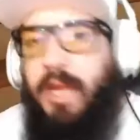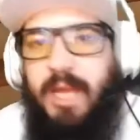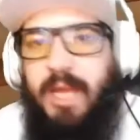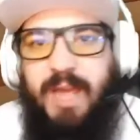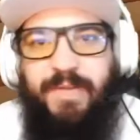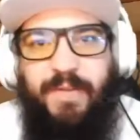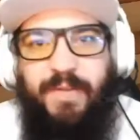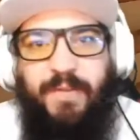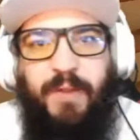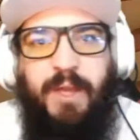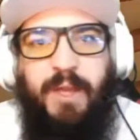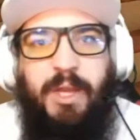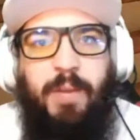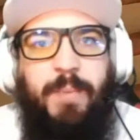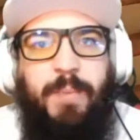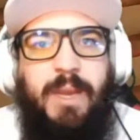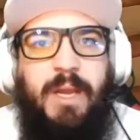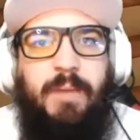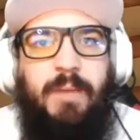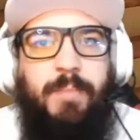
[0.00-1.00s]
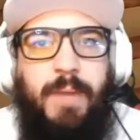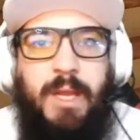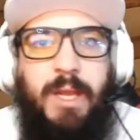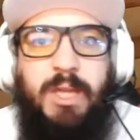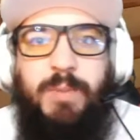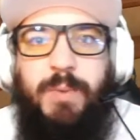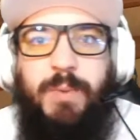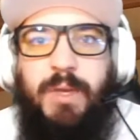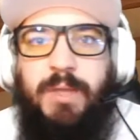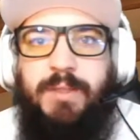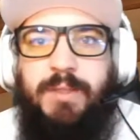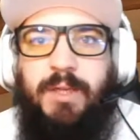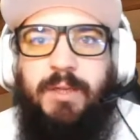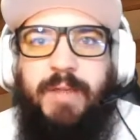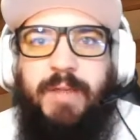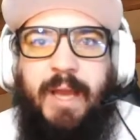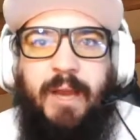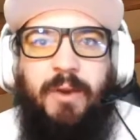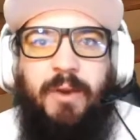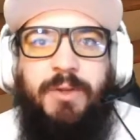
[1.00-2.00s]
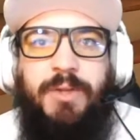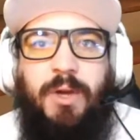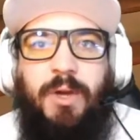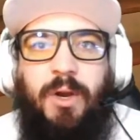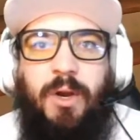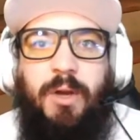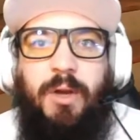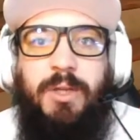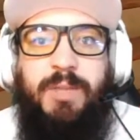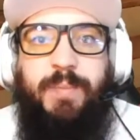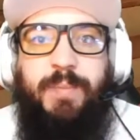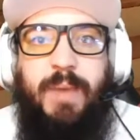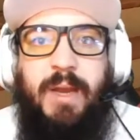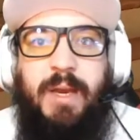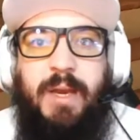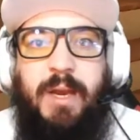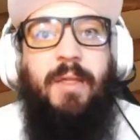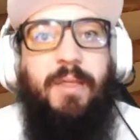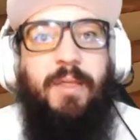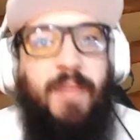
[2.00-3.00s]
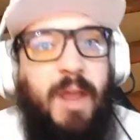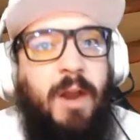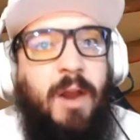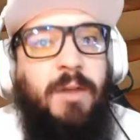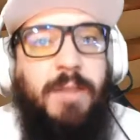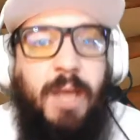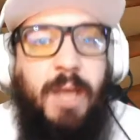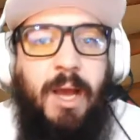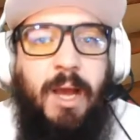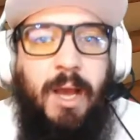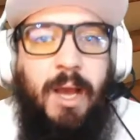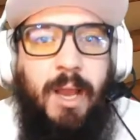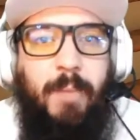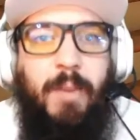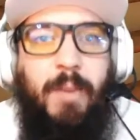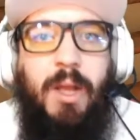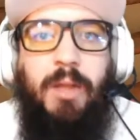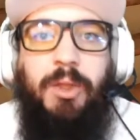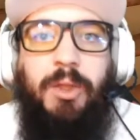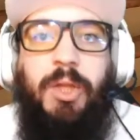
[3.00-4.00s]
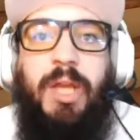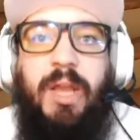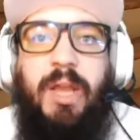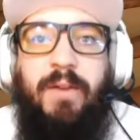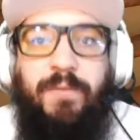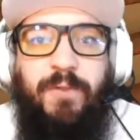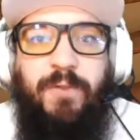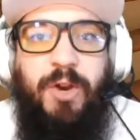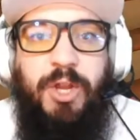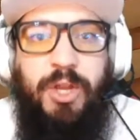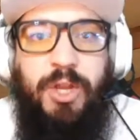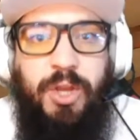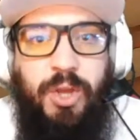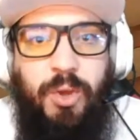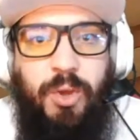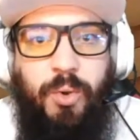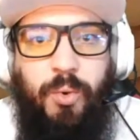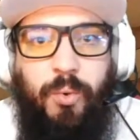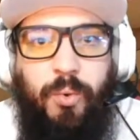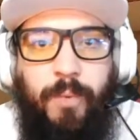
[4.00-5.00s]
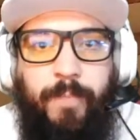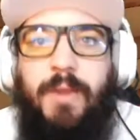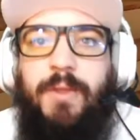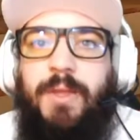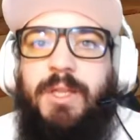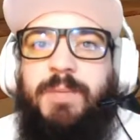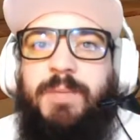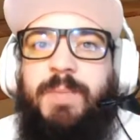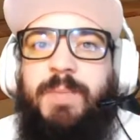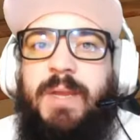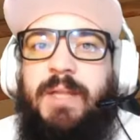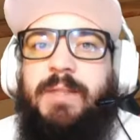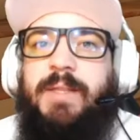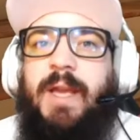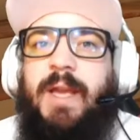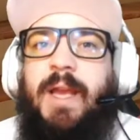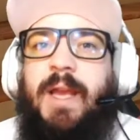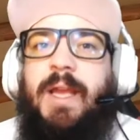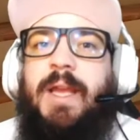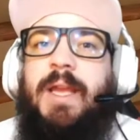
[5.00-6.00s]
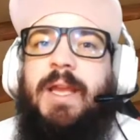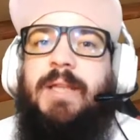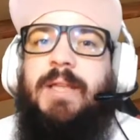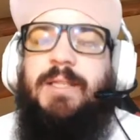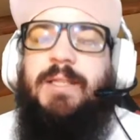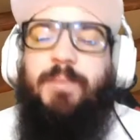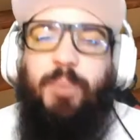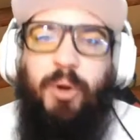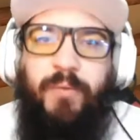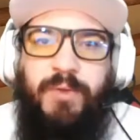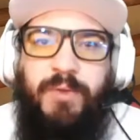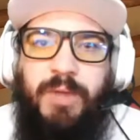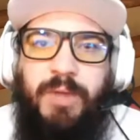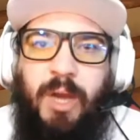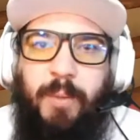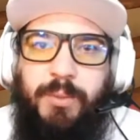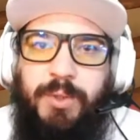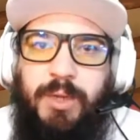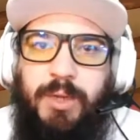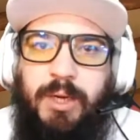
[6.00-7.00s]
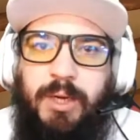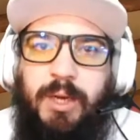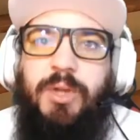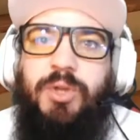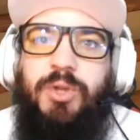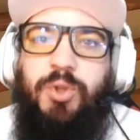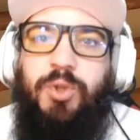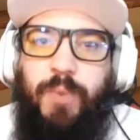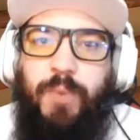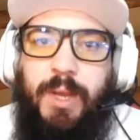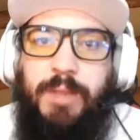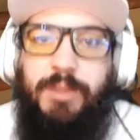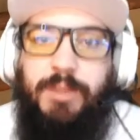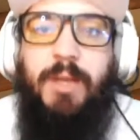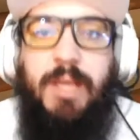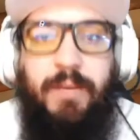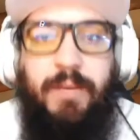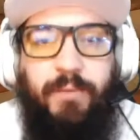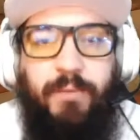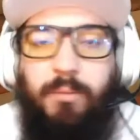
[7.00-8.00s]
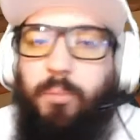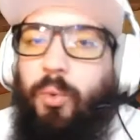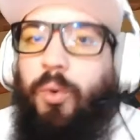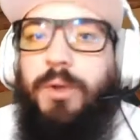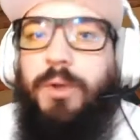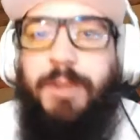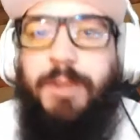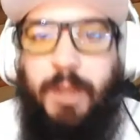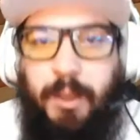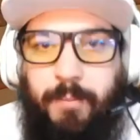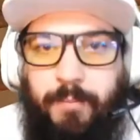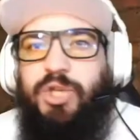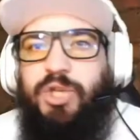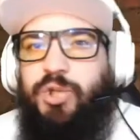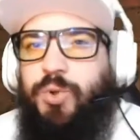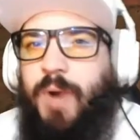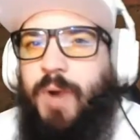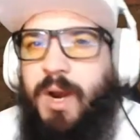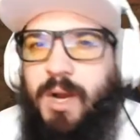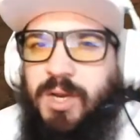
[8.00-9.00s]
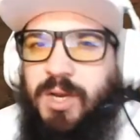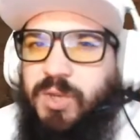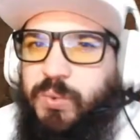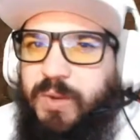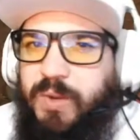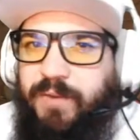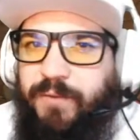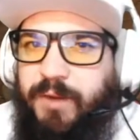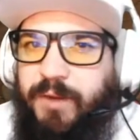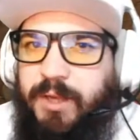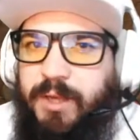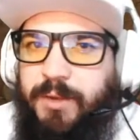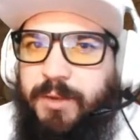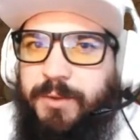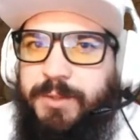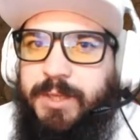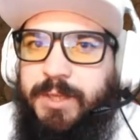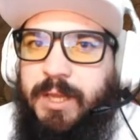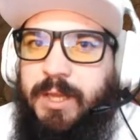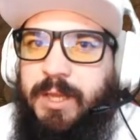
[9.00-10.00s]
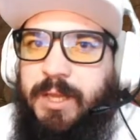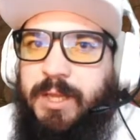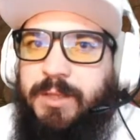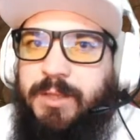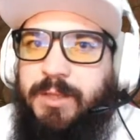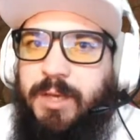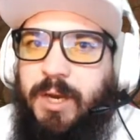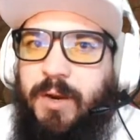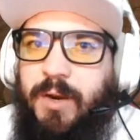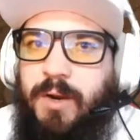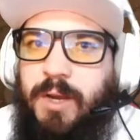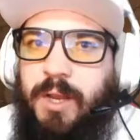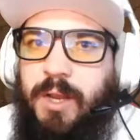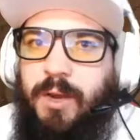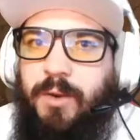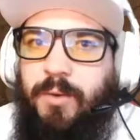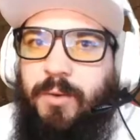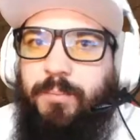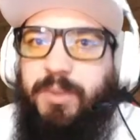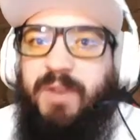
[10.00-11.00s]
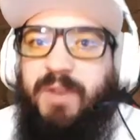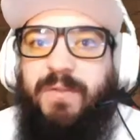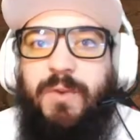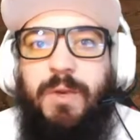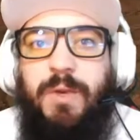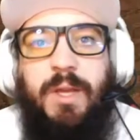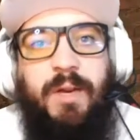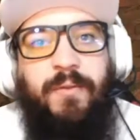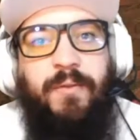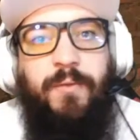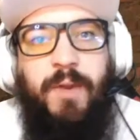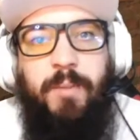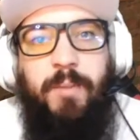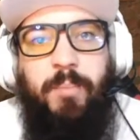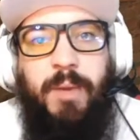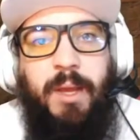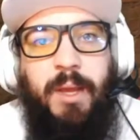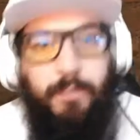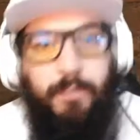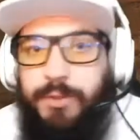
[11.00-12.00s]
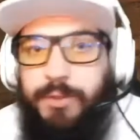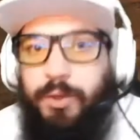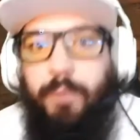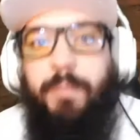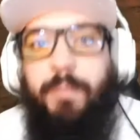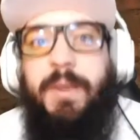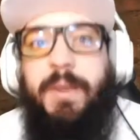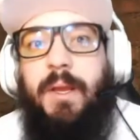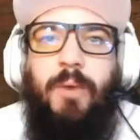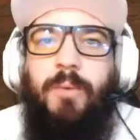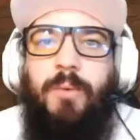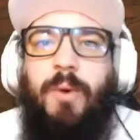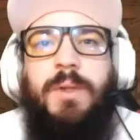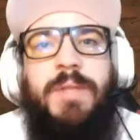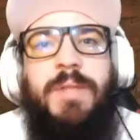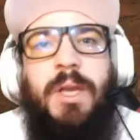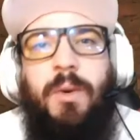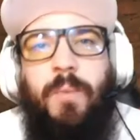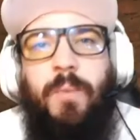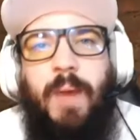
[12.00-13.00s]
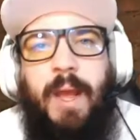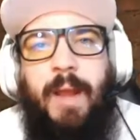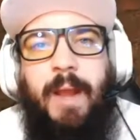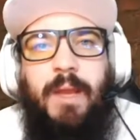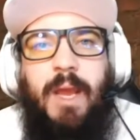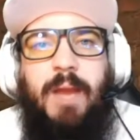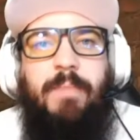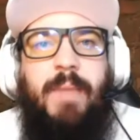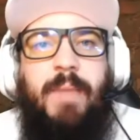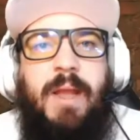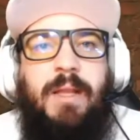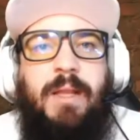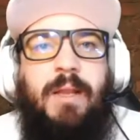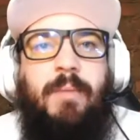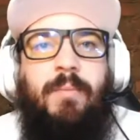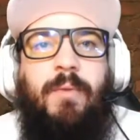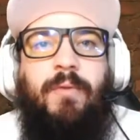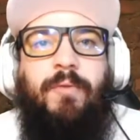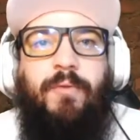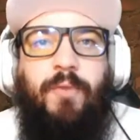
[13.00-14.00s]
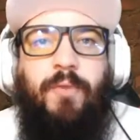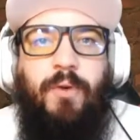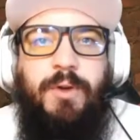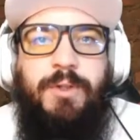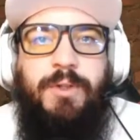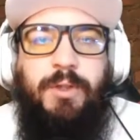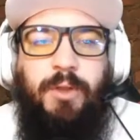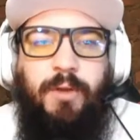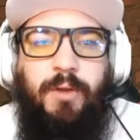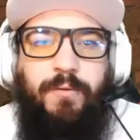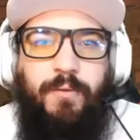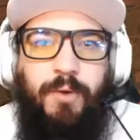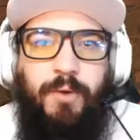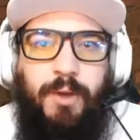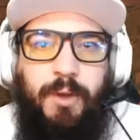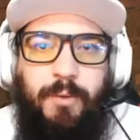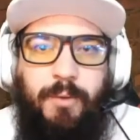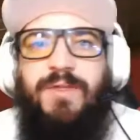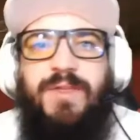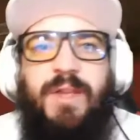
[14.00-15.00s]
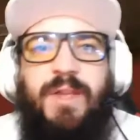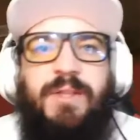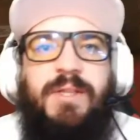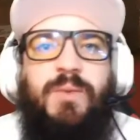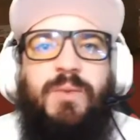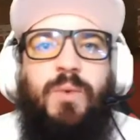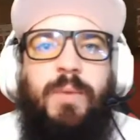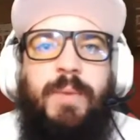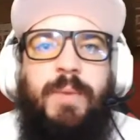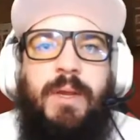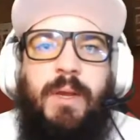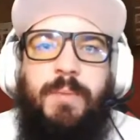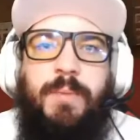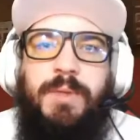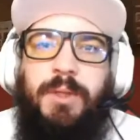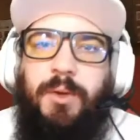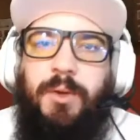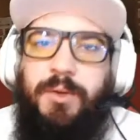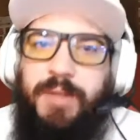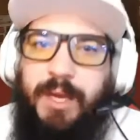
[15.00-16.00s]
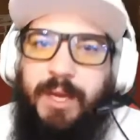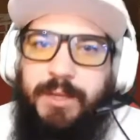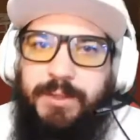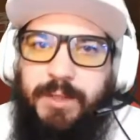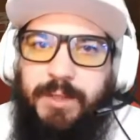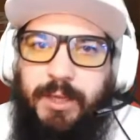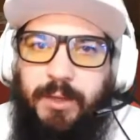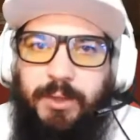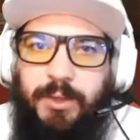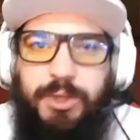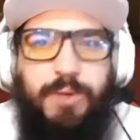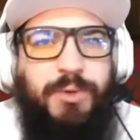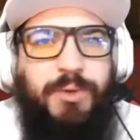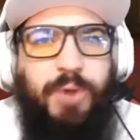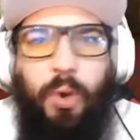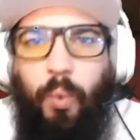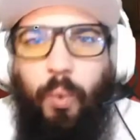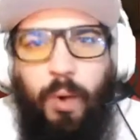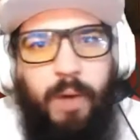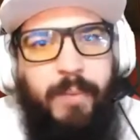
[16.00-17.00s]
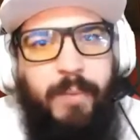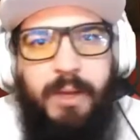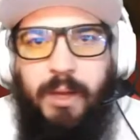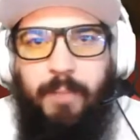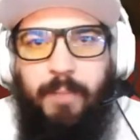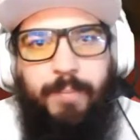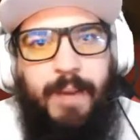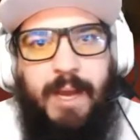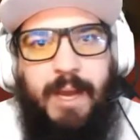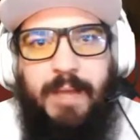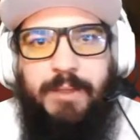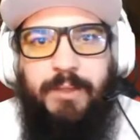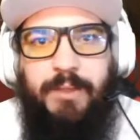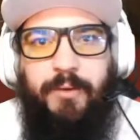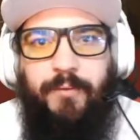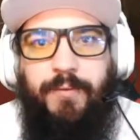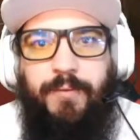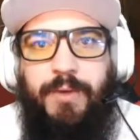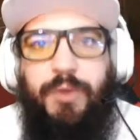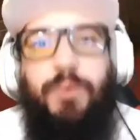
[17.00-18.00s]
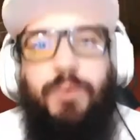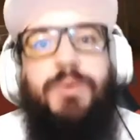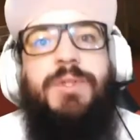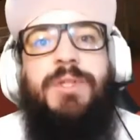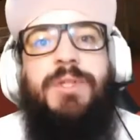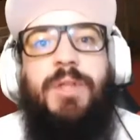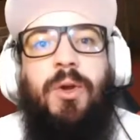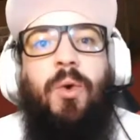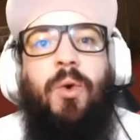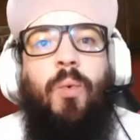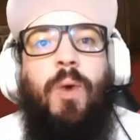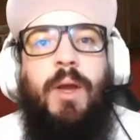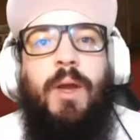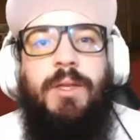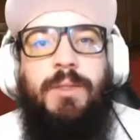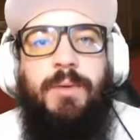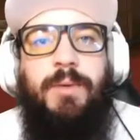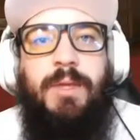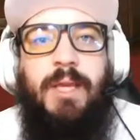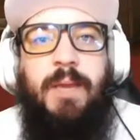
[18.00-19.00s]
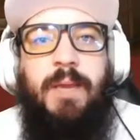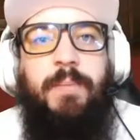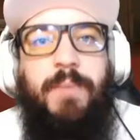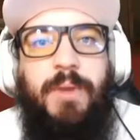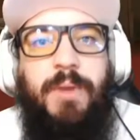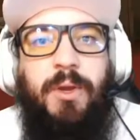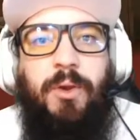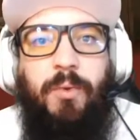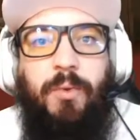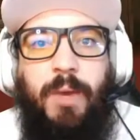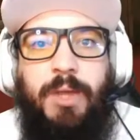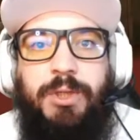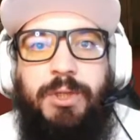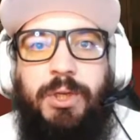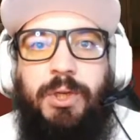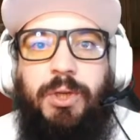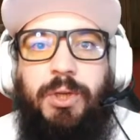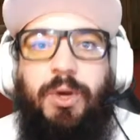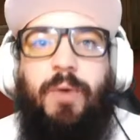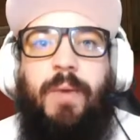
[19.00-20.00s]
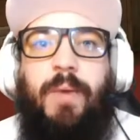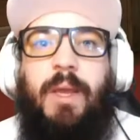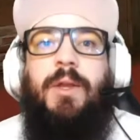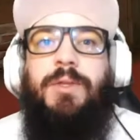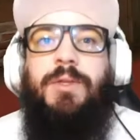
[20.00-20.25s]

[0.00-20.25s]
If you feel like you're being pinched because the attackers are spending their time looking for you, this means that it is the perfect opportunity to waste even more time. Try not to swing for kills in this scenario, but if you get a free pick, so be it. Rotate away and make them forced to look for you. This is when it becomes a little dicey. You don't want to become passive. You still want to keep the aggression going.